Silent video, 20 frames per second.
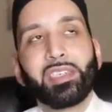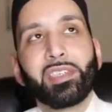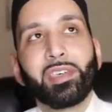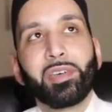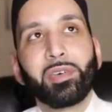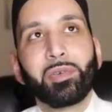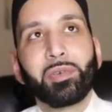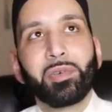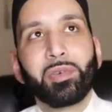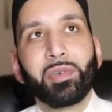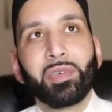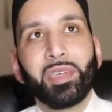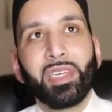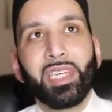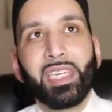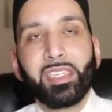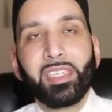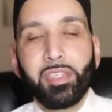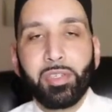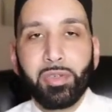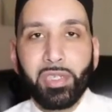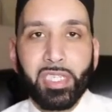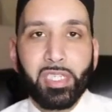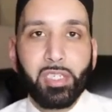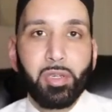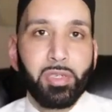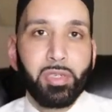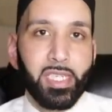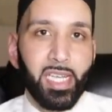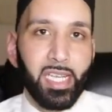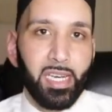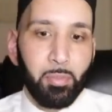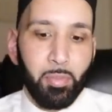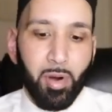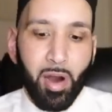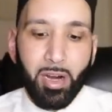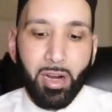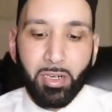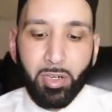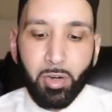So it's to associate a
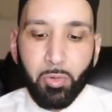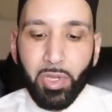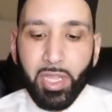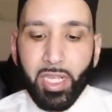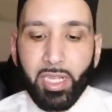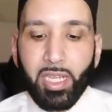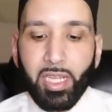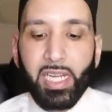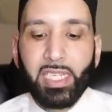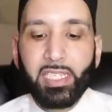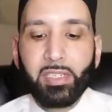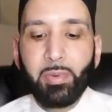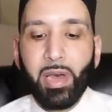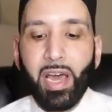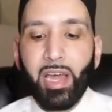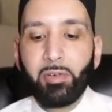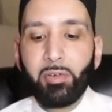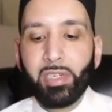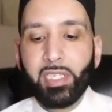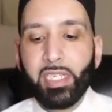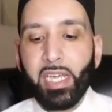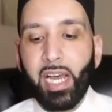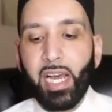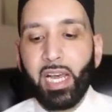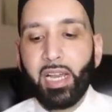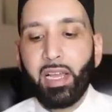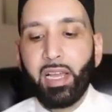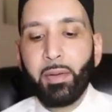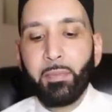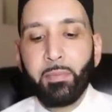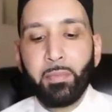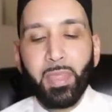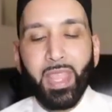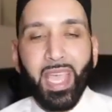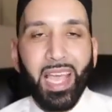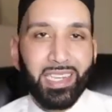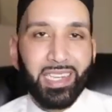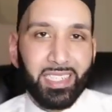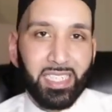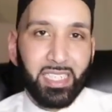partner with Allah subhanahu wa ta'ala
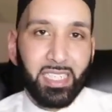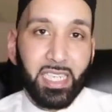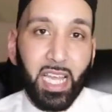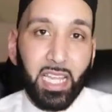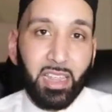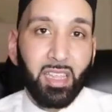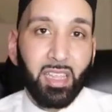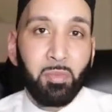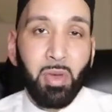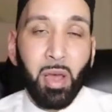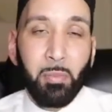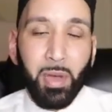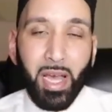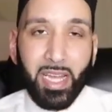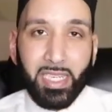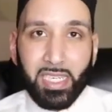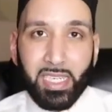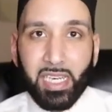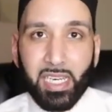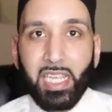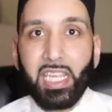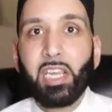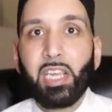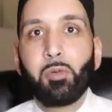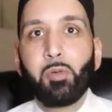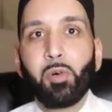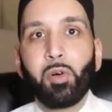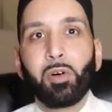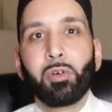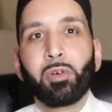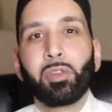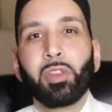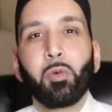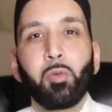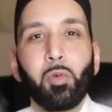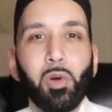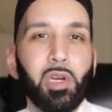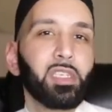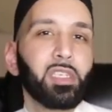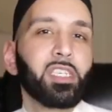and to set them up as an equal, the
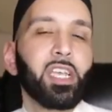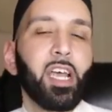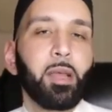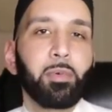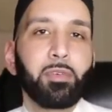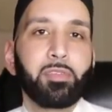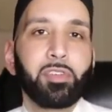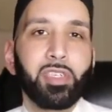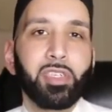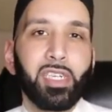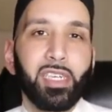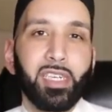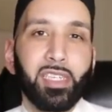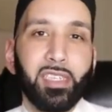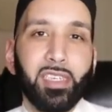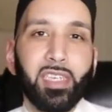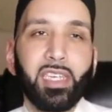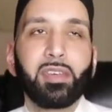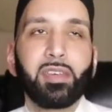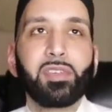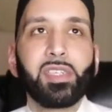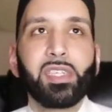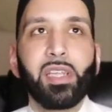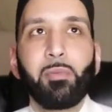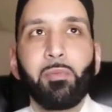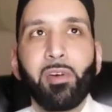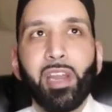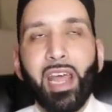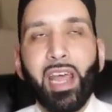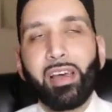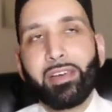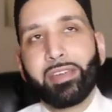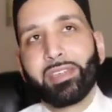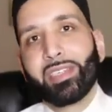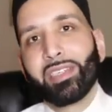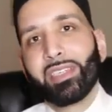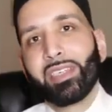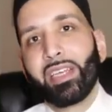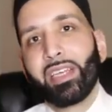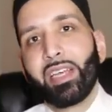worst type of shirk, to give someone
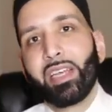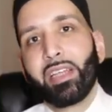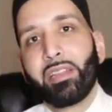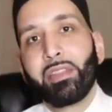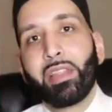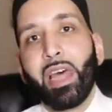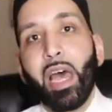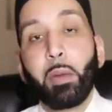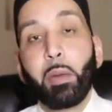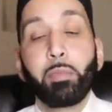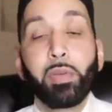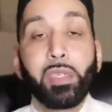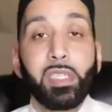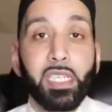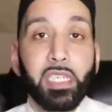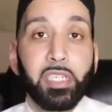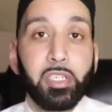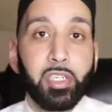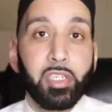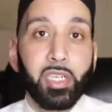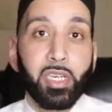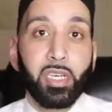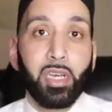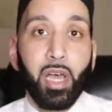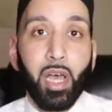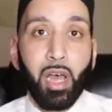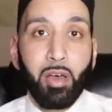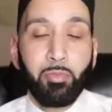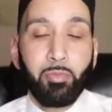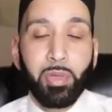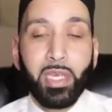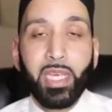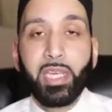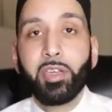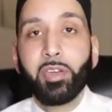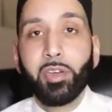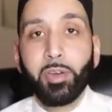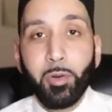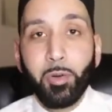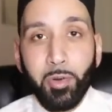else that position of
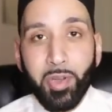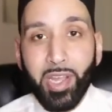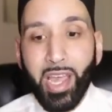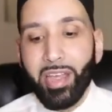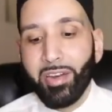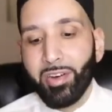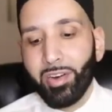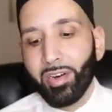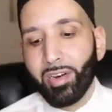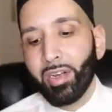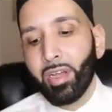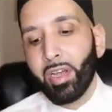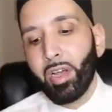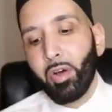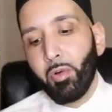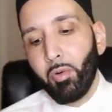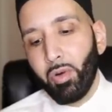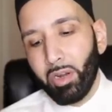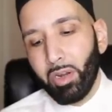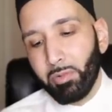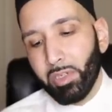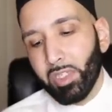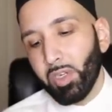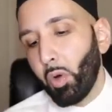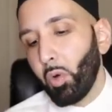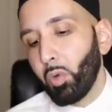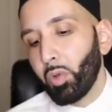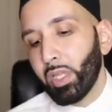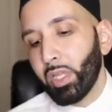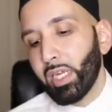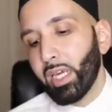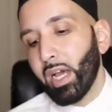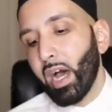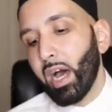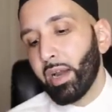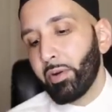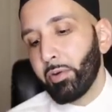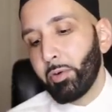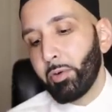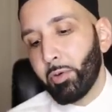being your creator when it was only
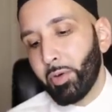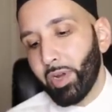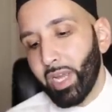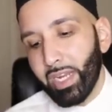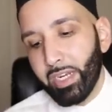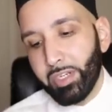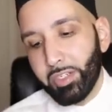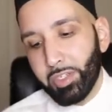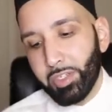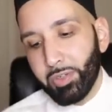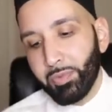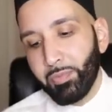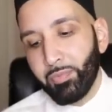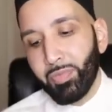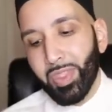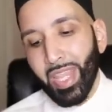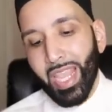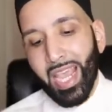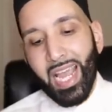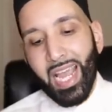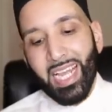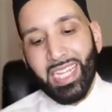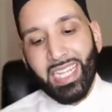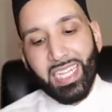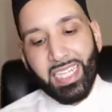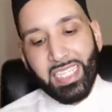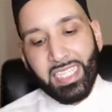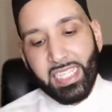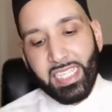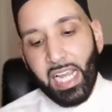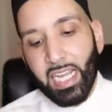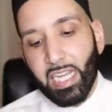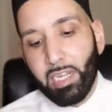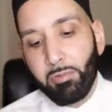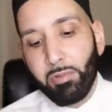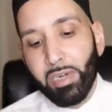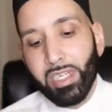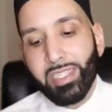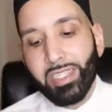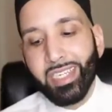God who created you. And then the
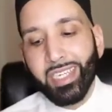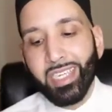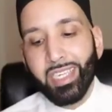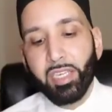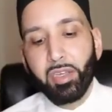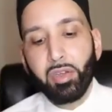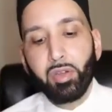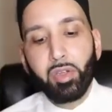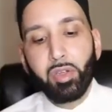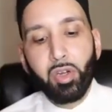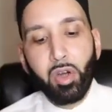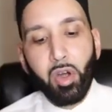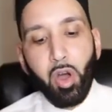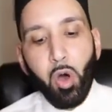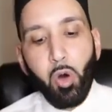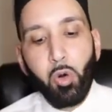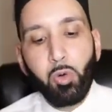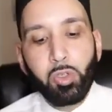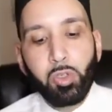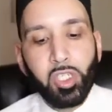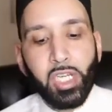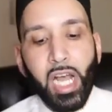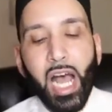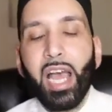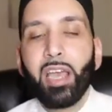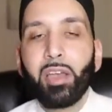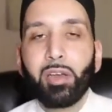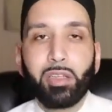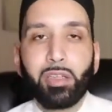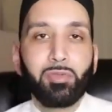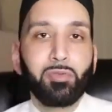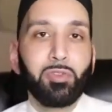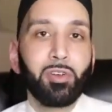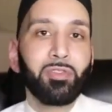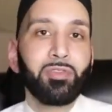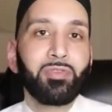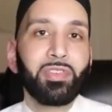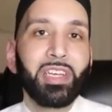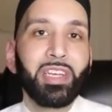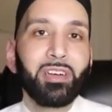second one, to kill your own child
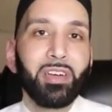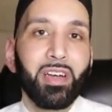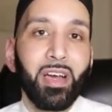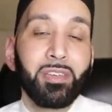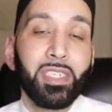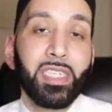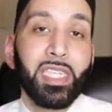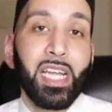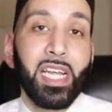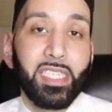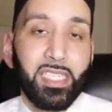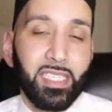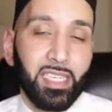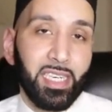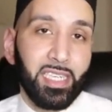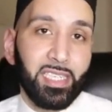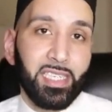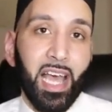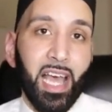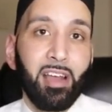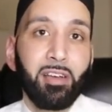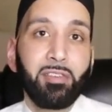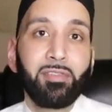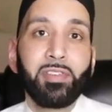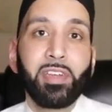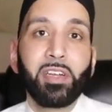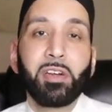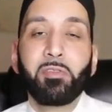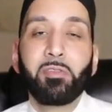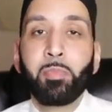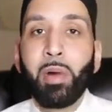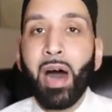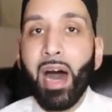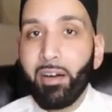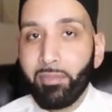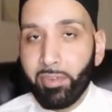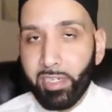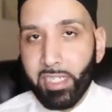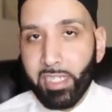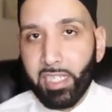for fear of sustenance, out of fear of
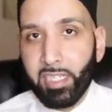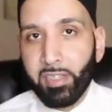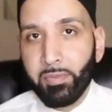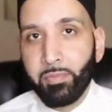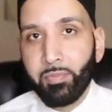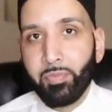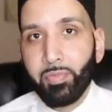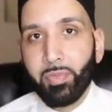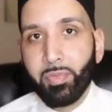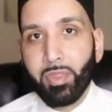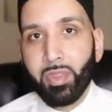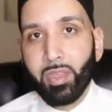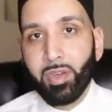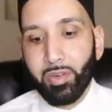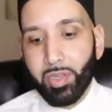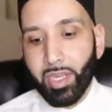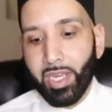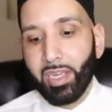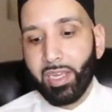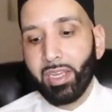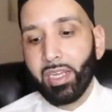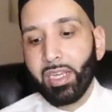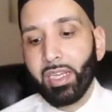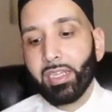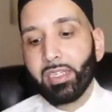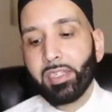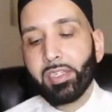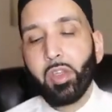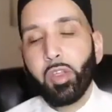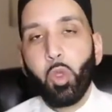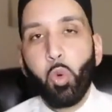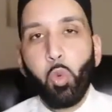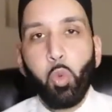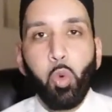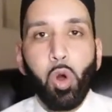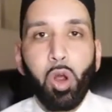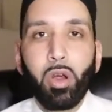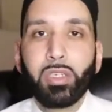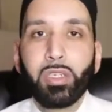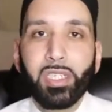poverty. Okay? So the
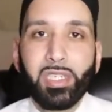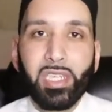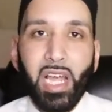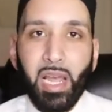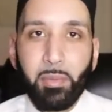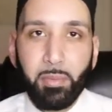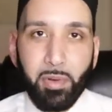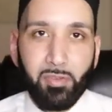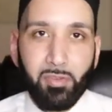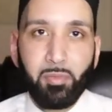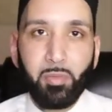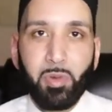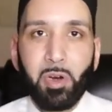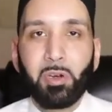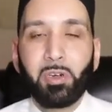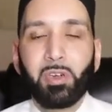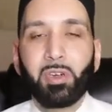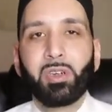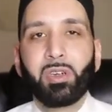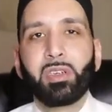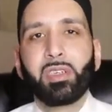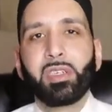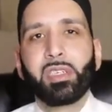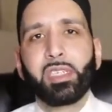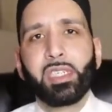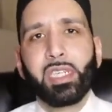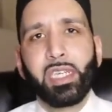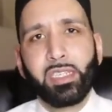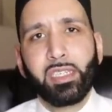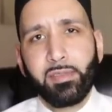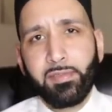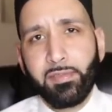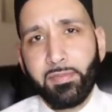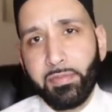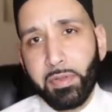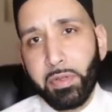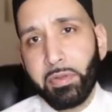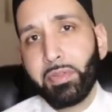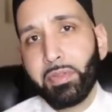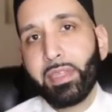worst type of murder, such a
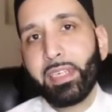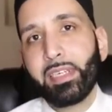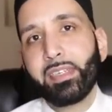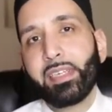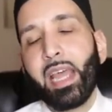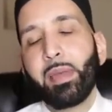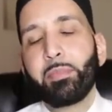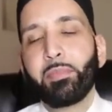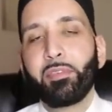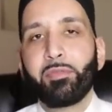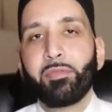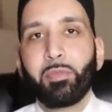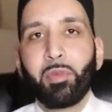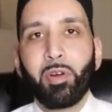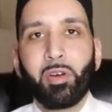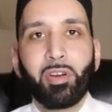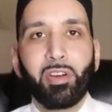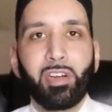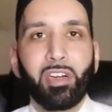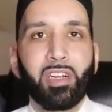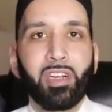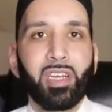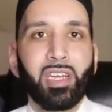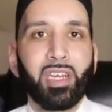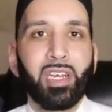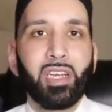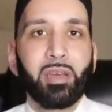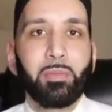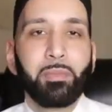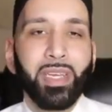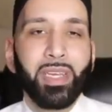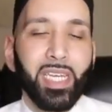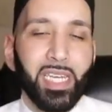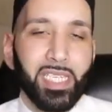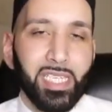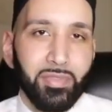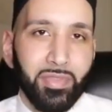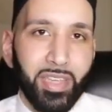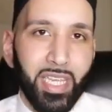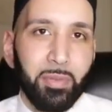filthy type of murder,
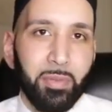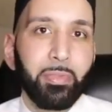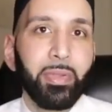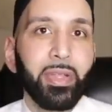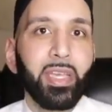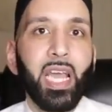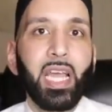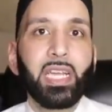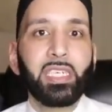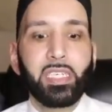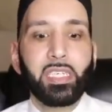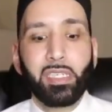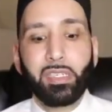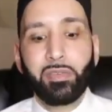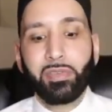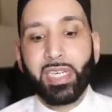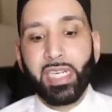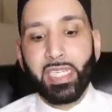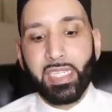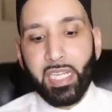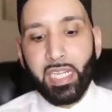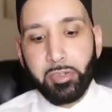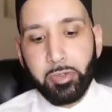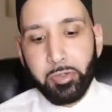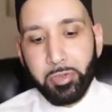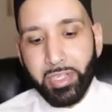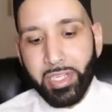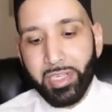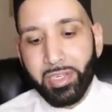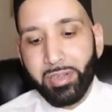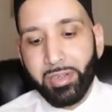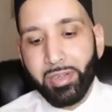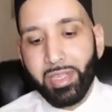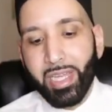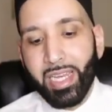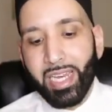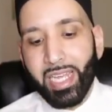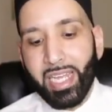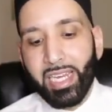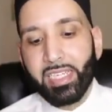because of the implications of it, is that you kill
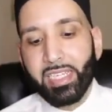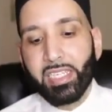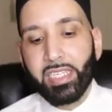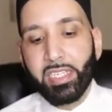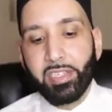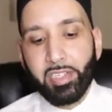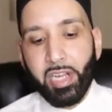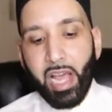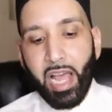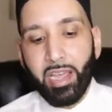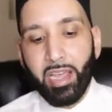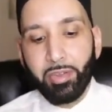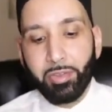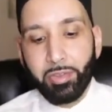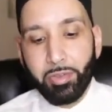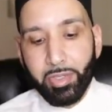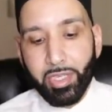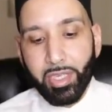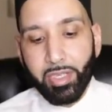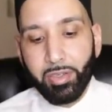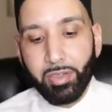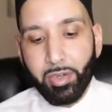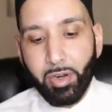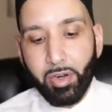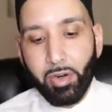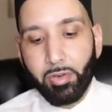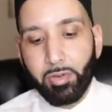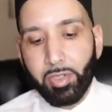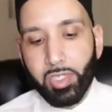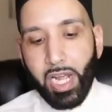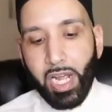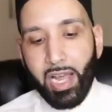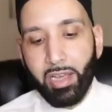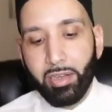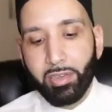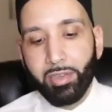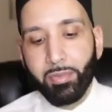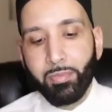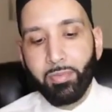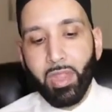an innocent child, you kill your own
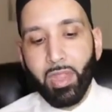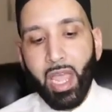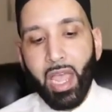child